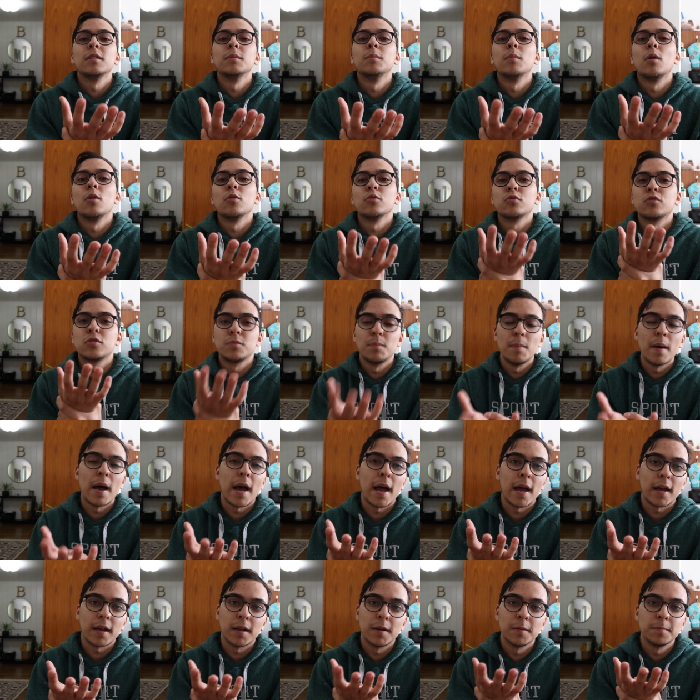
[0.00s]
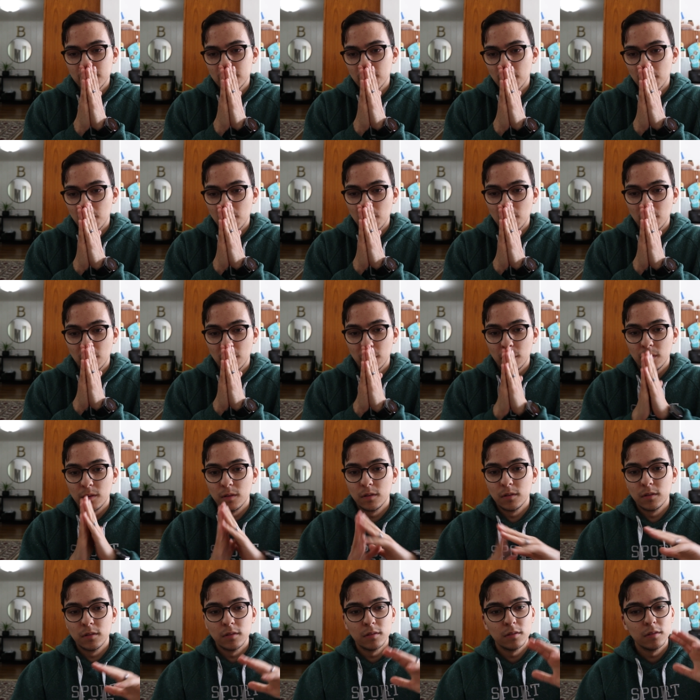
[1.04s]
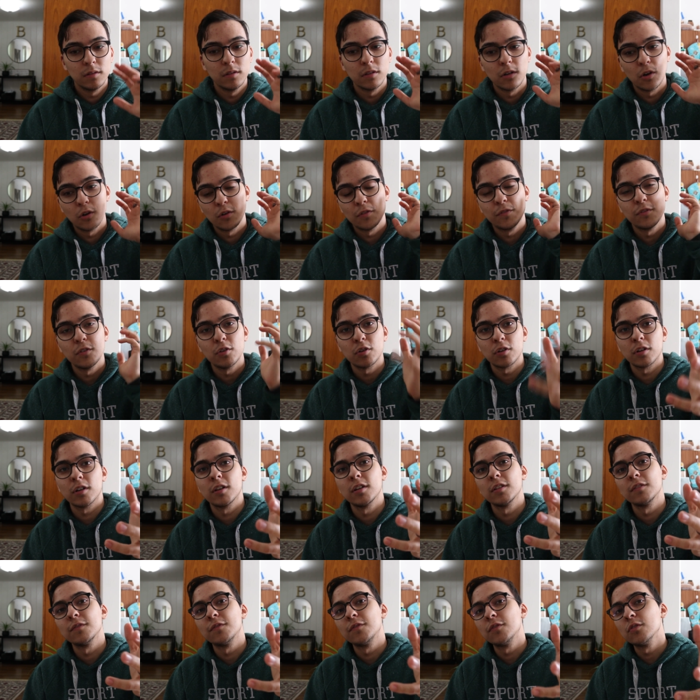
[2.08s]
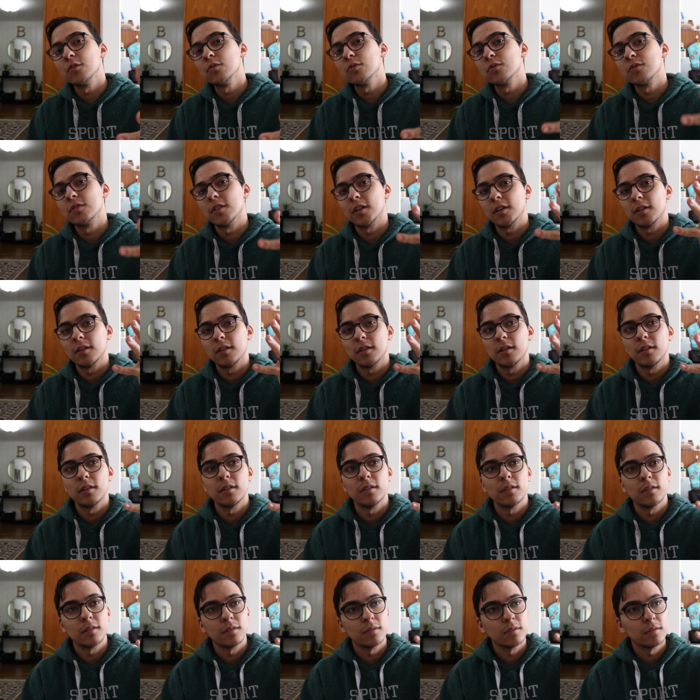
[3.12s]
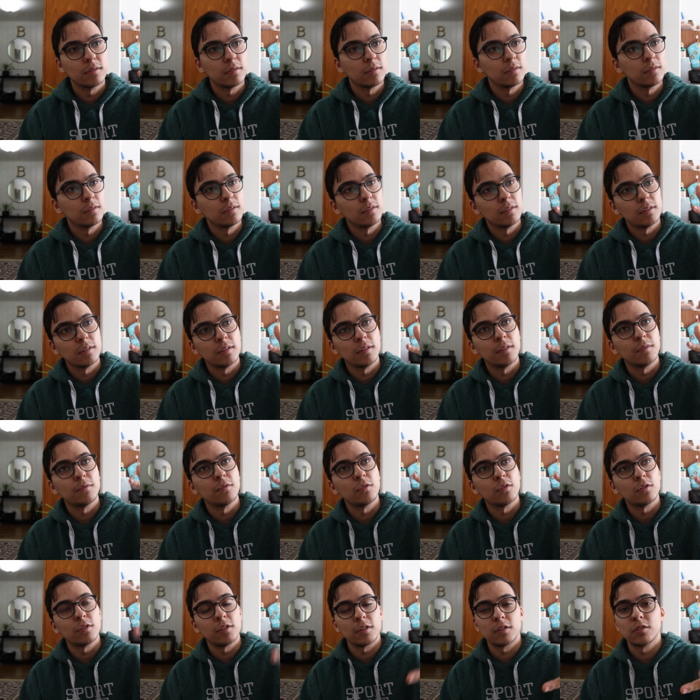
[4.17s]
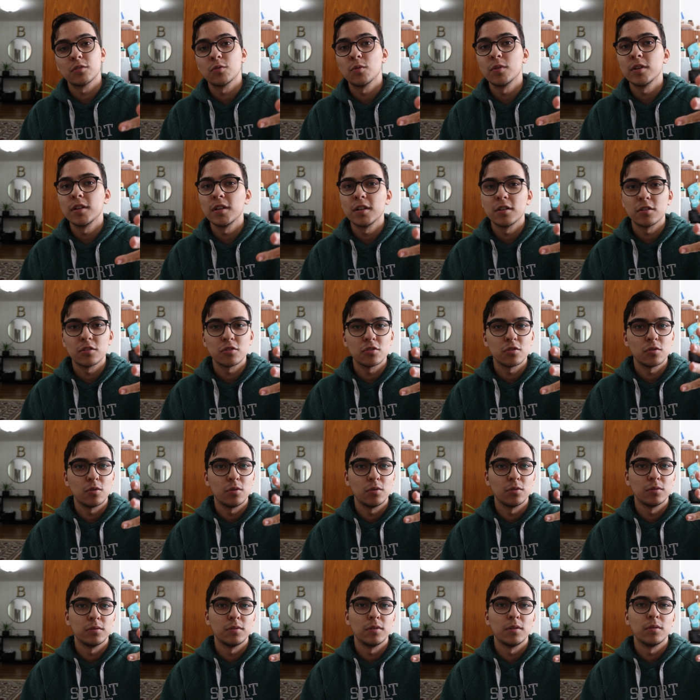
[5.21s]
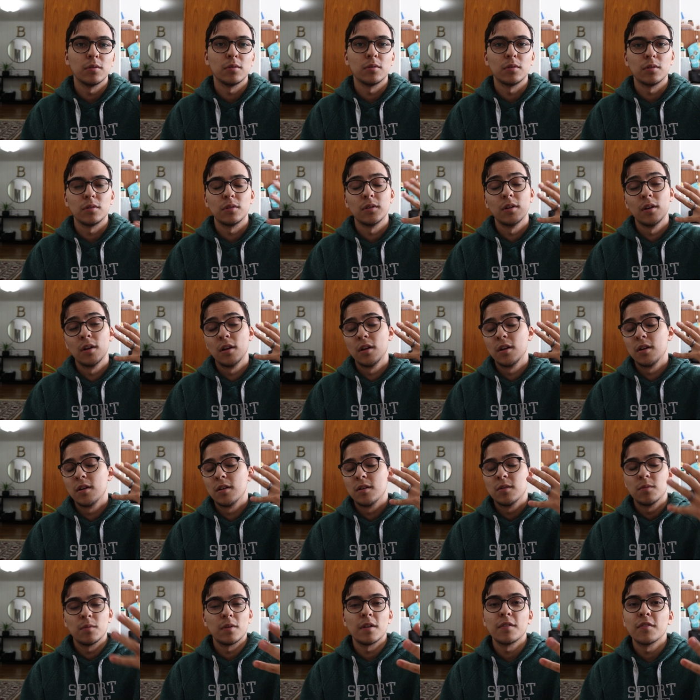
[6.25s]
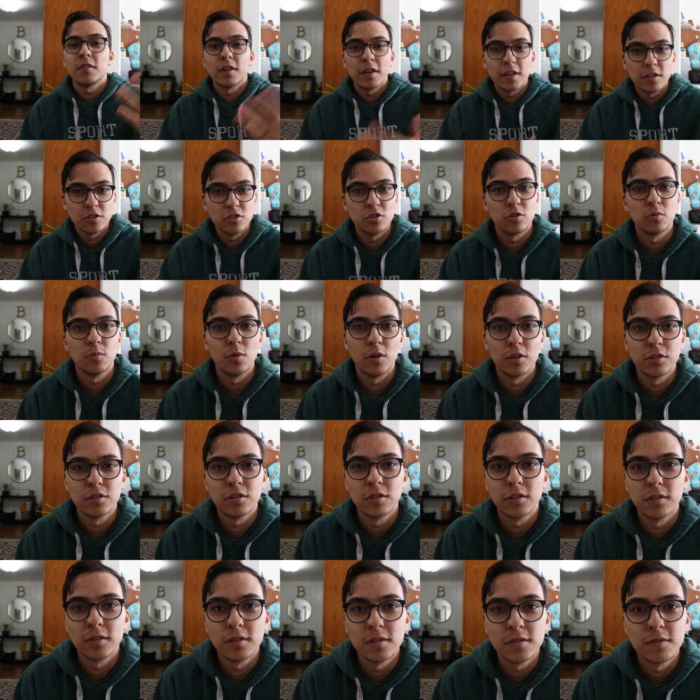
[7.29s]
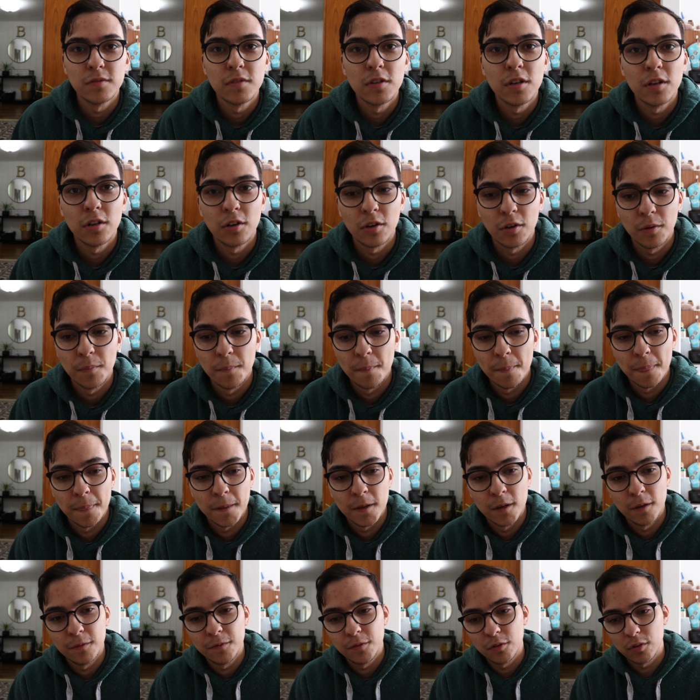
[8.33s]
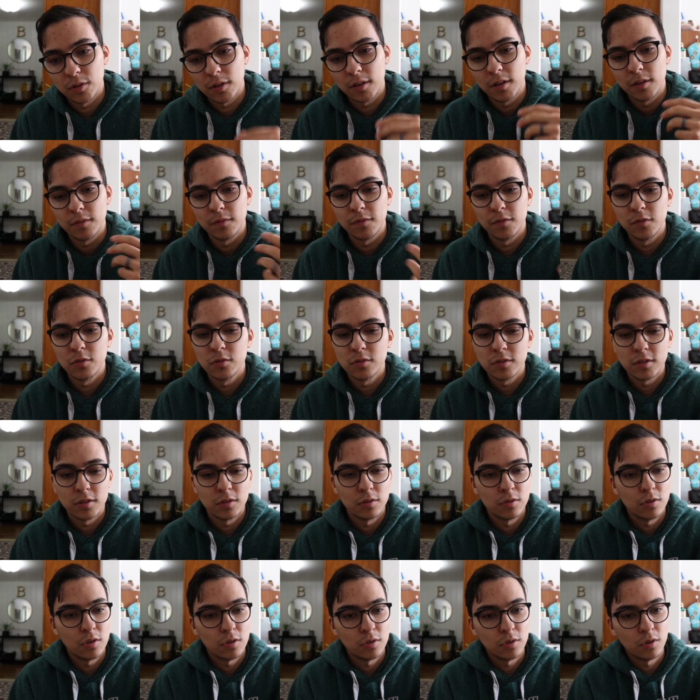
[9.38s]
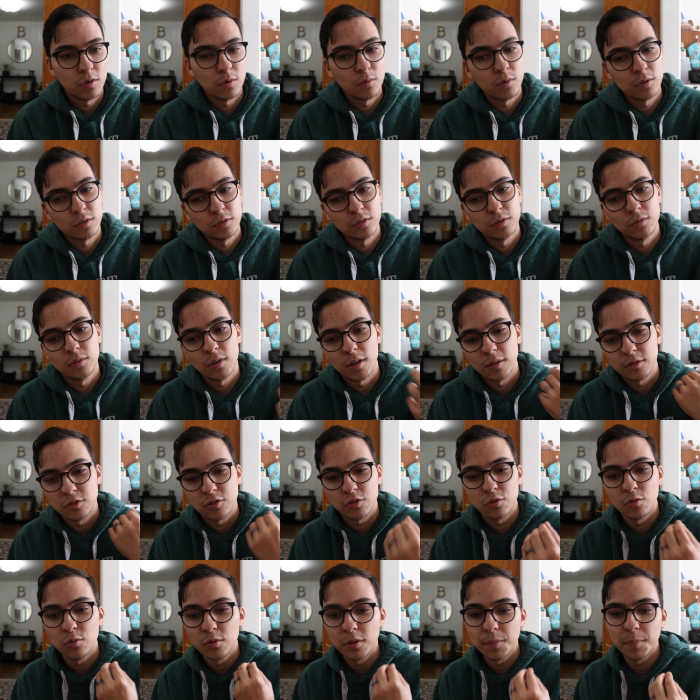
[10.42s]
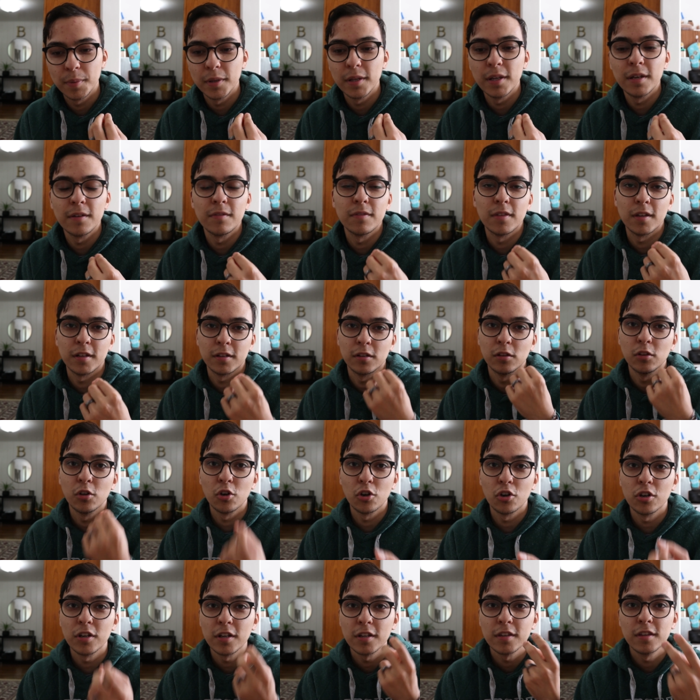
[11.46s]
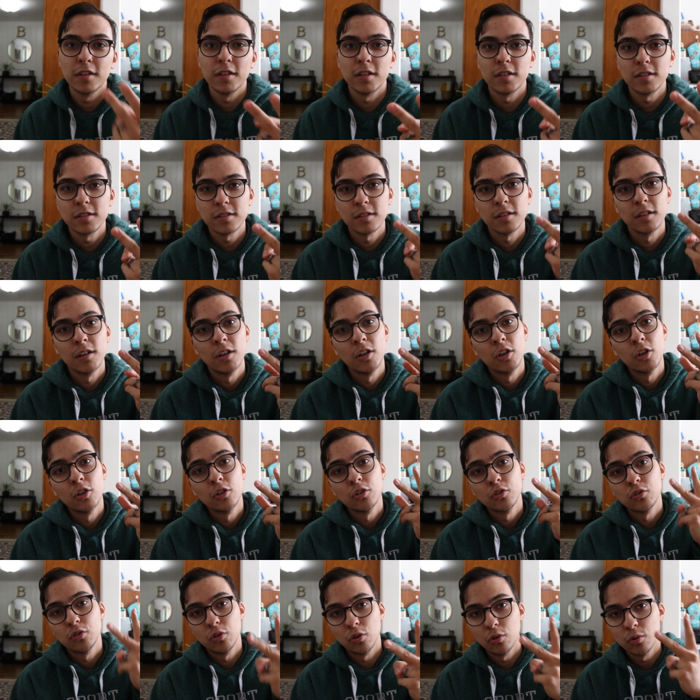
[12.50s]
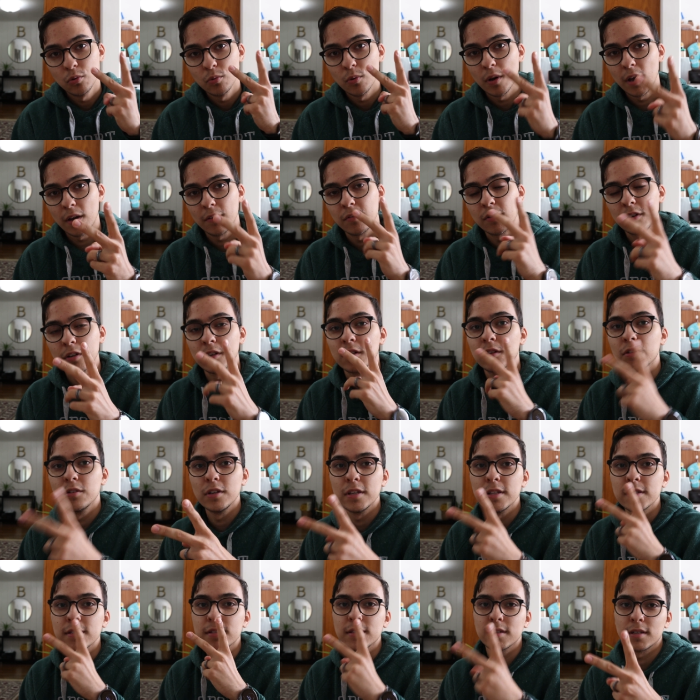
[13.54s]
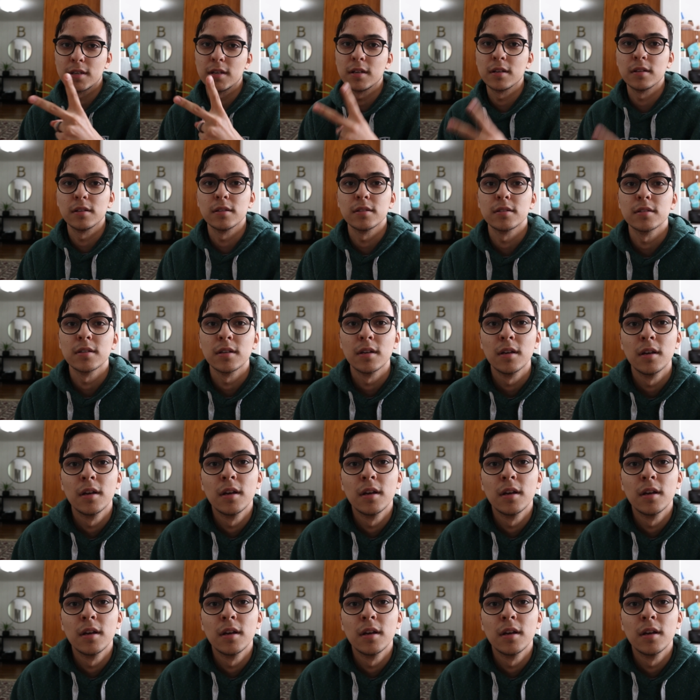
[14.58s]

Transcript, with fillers: the most back. So, you know, if you're confused, if you're like 20 years old or whatever age you're watching this video, if you're confused and you don't know what to do, I truly believe that learning these two evergreen skills